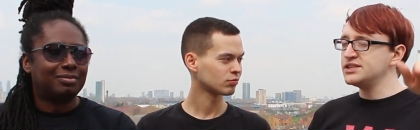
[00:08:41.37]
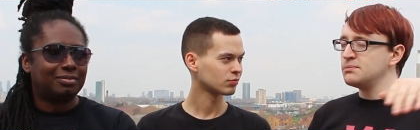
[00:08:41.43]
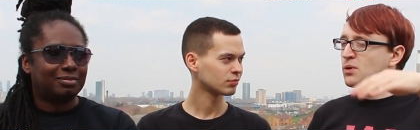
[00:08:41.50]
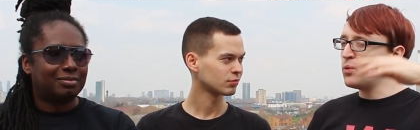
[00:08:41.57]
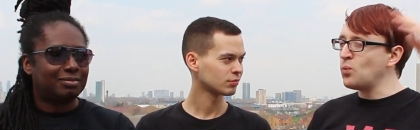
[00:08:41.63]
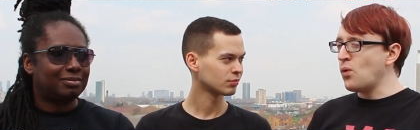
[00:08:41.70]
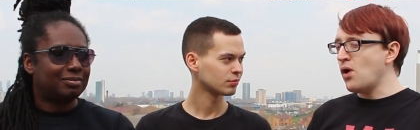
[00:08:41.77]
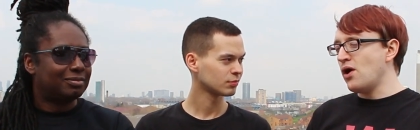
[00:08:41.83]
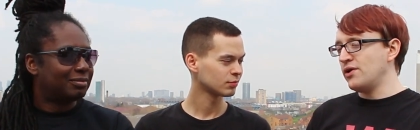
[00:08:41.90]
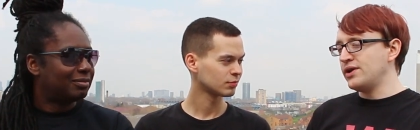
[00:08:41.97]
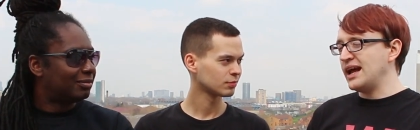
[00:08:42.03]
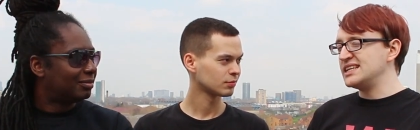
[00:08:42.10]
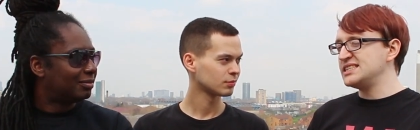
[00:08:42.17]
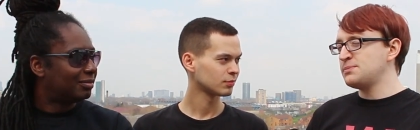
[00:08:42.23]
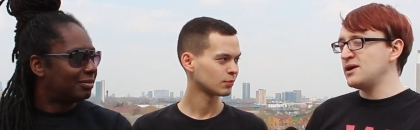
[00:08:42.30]
Speaker 1: number one
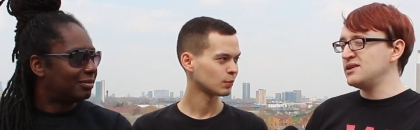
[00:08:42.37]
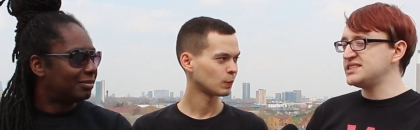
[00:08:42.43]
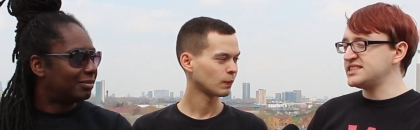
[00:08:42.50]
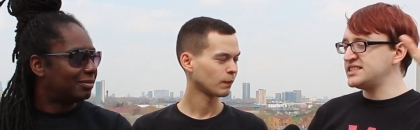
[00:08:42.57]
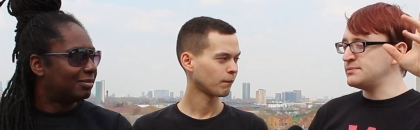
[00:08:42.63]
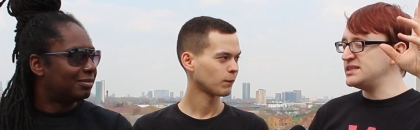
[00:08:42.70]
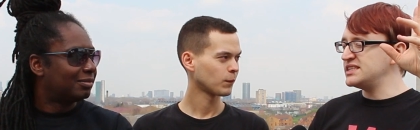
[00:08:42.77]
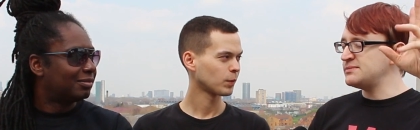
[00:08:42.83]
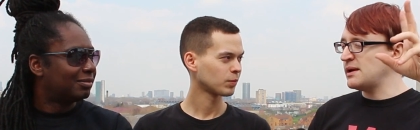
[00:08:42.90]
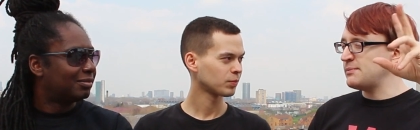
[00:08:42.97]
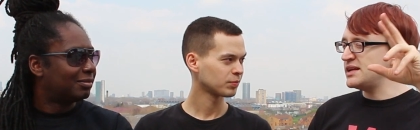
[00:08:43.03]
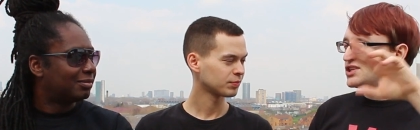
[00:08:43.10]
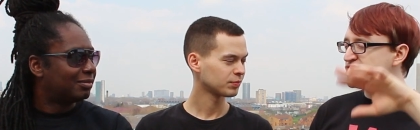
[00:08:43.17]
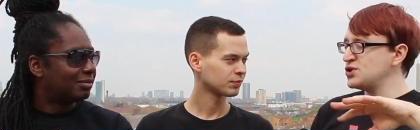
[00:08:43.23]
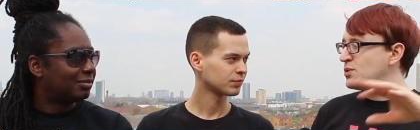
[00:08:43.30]
as opposed to somebody's
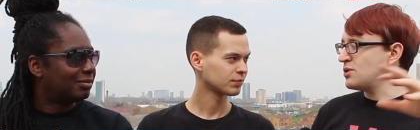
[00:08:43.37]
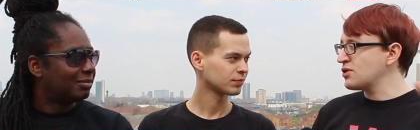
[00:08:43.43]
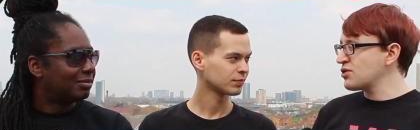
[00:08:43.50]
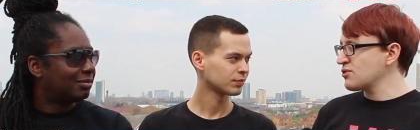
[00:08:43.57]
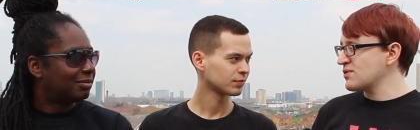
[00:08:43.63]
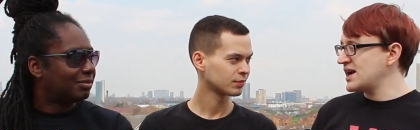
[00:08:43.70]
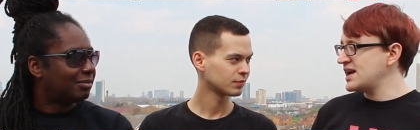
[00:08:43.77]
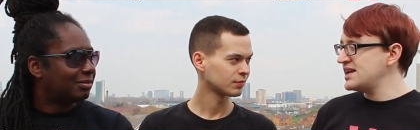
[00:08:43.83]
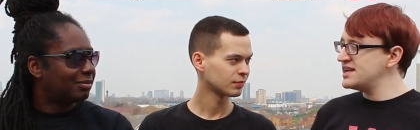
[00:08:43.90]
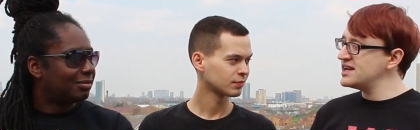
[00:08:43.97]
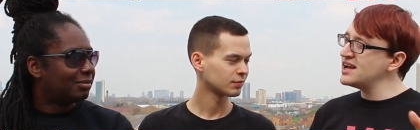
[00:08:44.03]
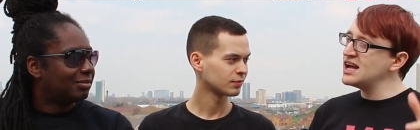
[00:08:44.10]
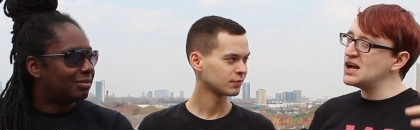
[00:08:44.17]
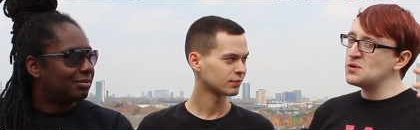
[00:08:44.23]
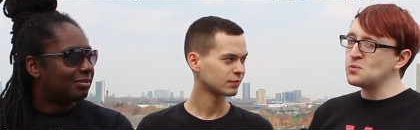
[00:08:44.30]
maybe two or three.
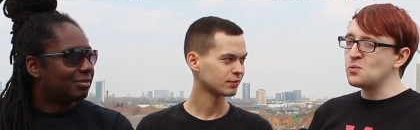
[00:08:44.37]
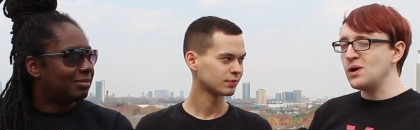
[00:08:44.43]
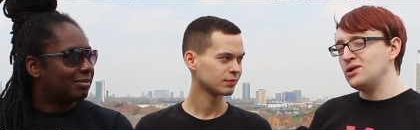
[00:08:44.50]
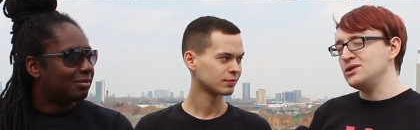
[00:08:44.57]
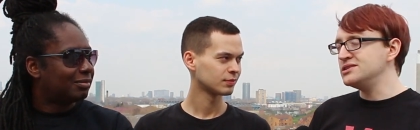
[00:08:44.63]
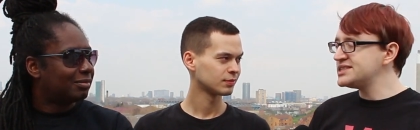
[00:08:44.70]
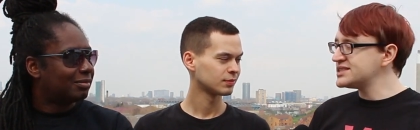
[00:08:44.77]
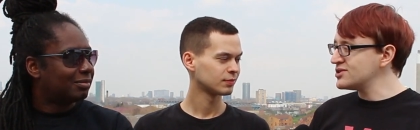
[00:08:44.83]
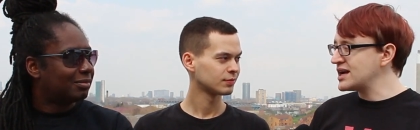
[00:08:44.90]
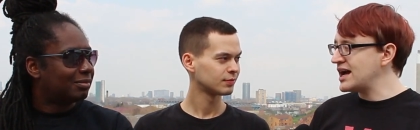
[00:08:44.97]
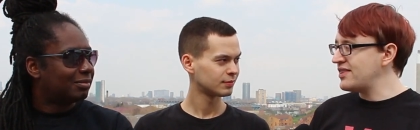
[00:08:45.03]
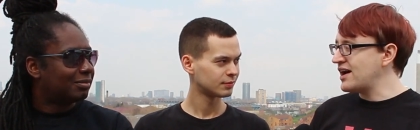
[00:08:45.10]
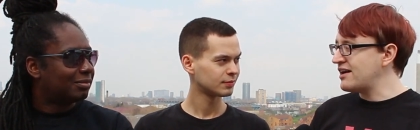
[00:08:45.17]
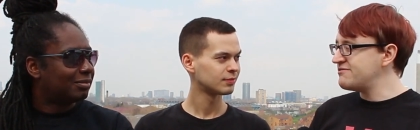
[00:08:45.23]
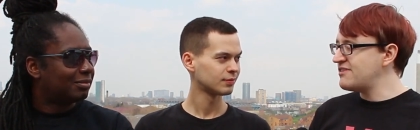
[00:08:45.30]
Will you still
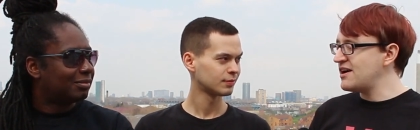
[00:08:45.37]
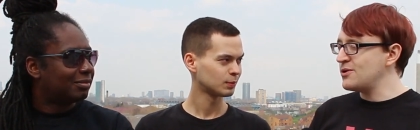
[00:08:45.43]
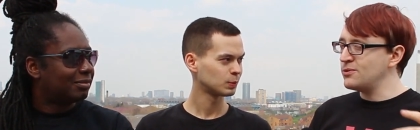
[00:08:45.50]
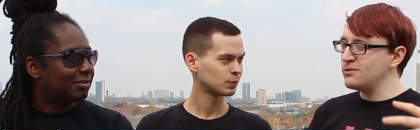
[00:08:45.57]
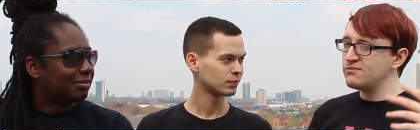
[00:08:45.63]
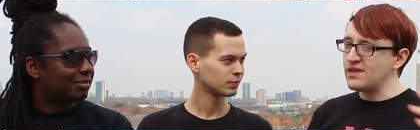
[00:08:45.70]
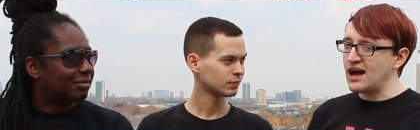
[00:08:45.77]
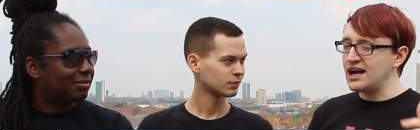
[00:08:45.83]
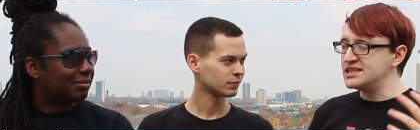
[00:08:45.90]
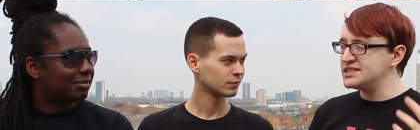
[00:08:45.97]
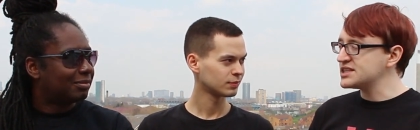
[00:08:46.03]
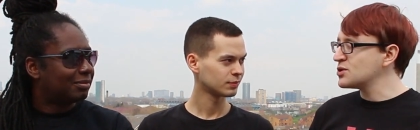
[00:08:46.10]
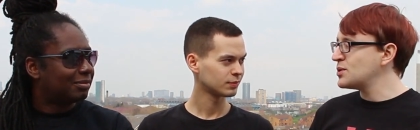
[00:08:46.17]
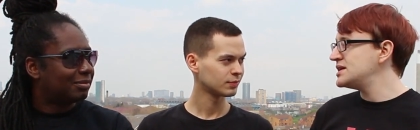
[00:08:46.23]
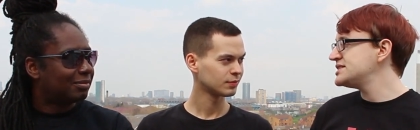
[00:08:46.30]
get that vote? That is
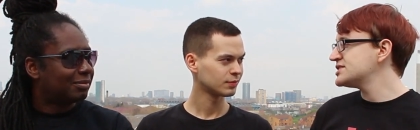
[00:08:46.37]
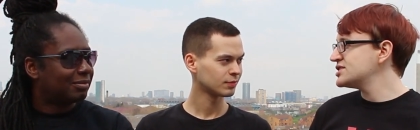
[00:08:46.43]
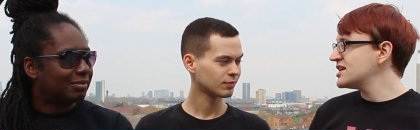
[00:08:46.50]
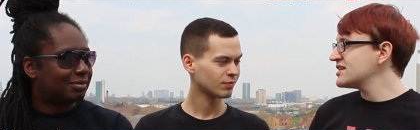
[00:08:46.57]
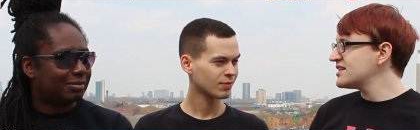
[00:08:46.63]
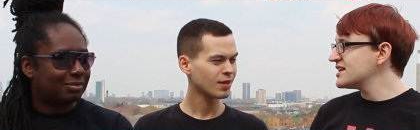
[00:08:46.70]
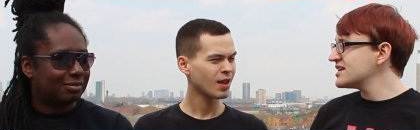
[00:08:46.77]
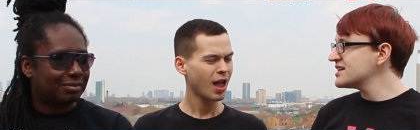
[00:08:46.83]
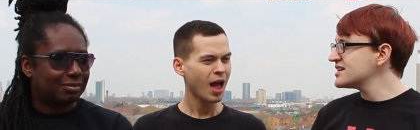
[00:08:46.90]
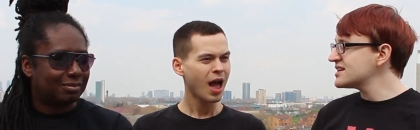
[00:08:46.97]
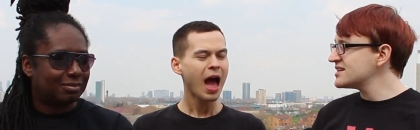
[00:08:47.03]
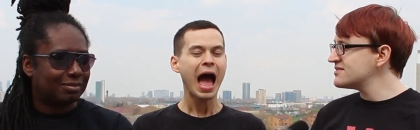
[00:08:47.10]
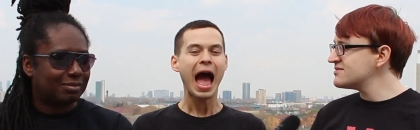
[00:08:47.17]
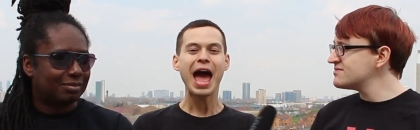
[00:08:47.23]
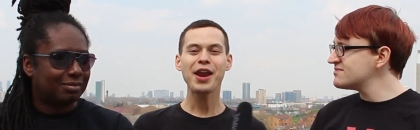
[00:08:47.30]
the question, I think.
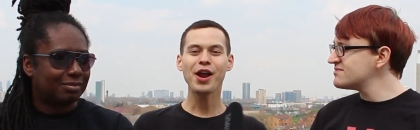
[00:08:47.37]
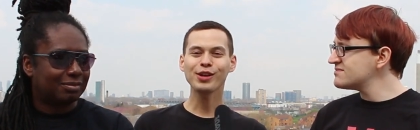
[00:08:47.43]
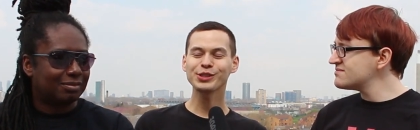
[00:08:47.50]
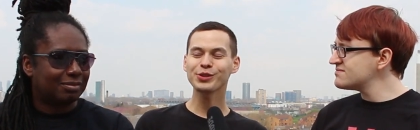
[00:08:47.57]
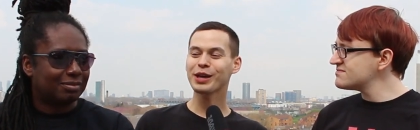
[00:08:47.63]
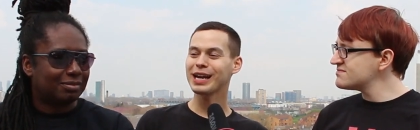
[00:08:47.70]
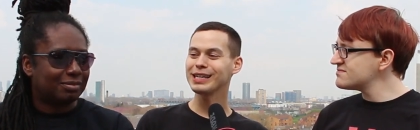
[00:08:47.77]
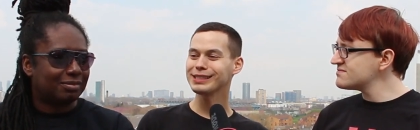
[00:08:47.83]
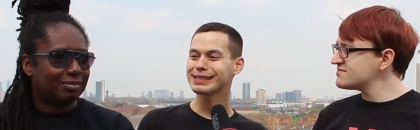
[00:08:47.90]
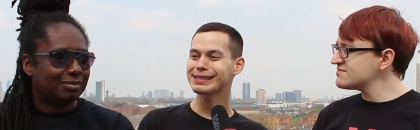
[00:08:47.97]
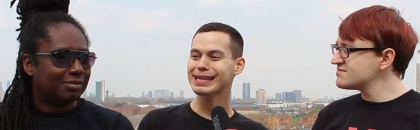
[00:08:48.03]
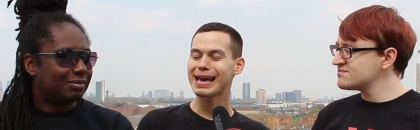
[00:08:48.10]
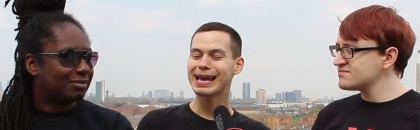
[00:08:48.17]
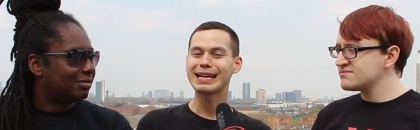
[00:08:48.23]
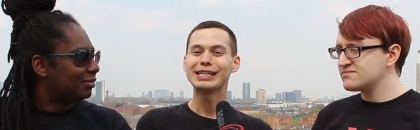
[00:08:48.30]
Speaker 2: And also, can I just
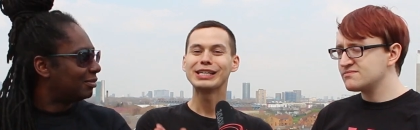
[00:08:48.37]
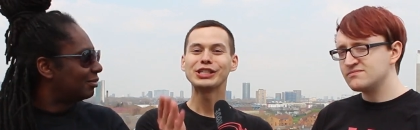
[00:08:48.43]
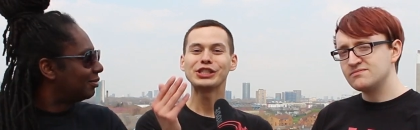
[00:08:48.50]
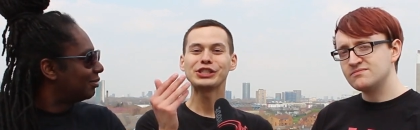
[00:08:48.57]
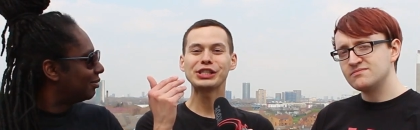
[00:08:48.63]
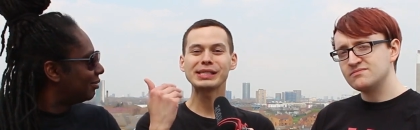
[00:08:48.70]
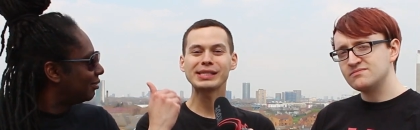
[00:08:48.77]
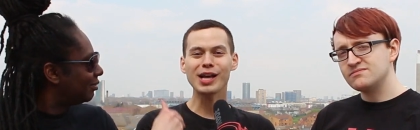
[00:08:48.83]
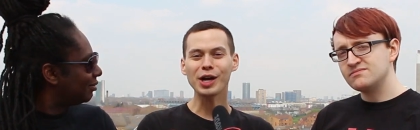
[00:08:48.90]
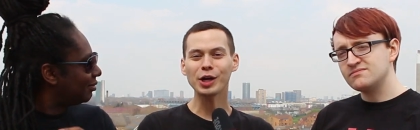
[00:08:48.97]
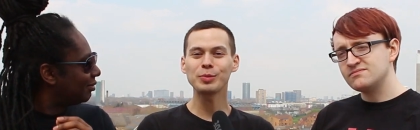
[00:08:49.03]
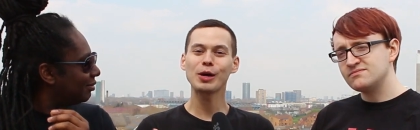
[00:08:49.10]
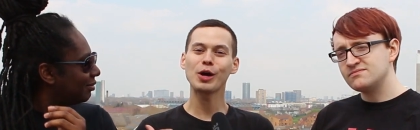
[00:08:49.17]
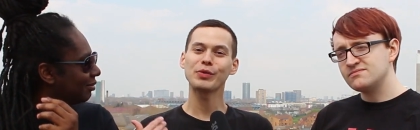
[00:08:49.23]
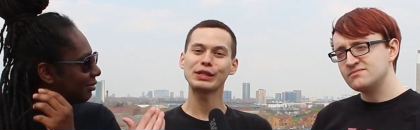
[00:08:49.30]
say, she's
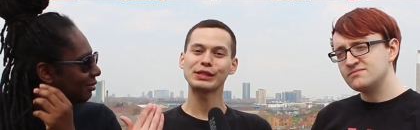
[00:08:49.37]
talking about